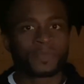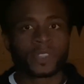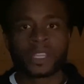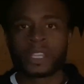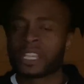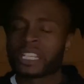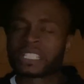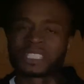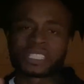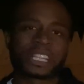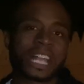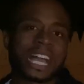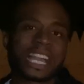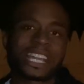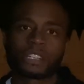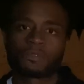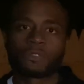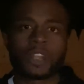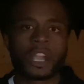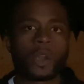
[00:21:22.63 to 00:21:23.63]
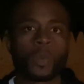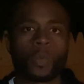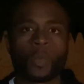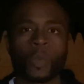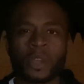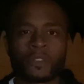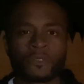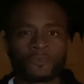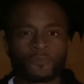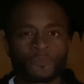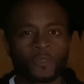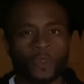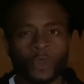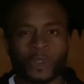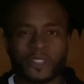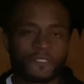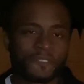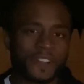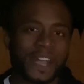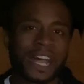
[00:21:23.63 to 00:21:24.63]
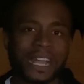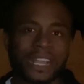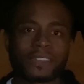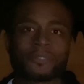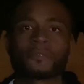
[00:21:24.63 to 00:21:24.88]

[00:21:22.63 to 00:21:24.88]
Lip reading: It's clocking around 145.